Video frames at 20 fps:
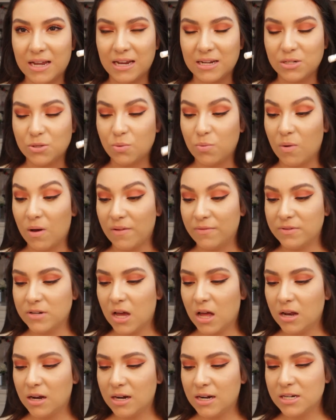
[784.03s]
and twelve
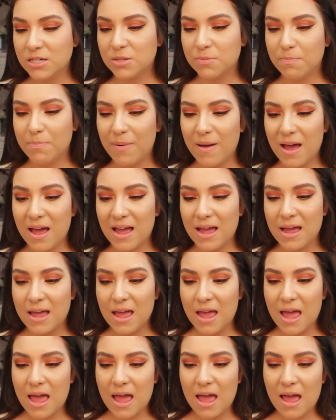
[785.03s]
dollars. But
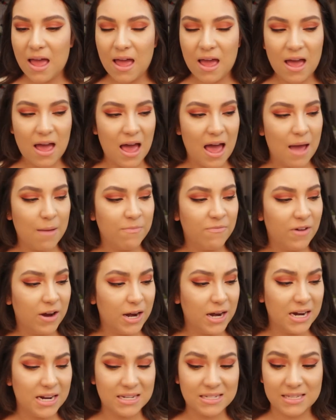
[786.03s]
I'm
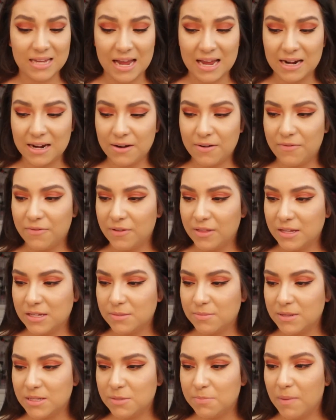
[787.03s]
very excited for
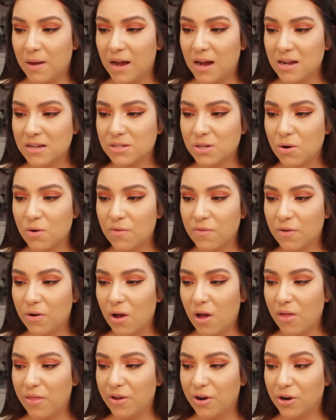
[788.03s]
this month's box.
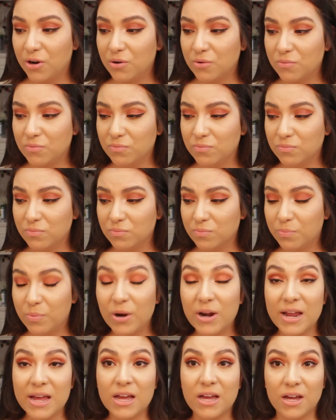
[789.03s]
Overall, they're
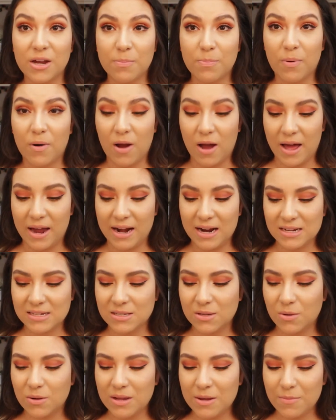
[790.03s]
pretty good products.
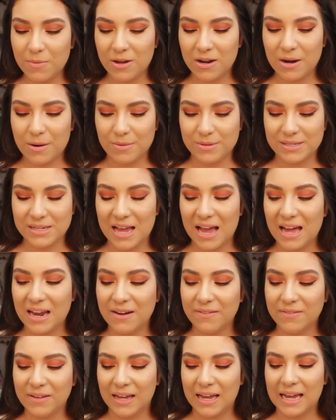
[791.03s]
The only one I was kind
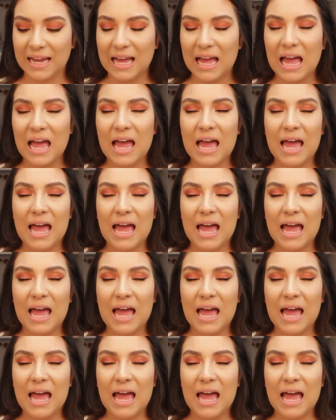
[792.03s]
of like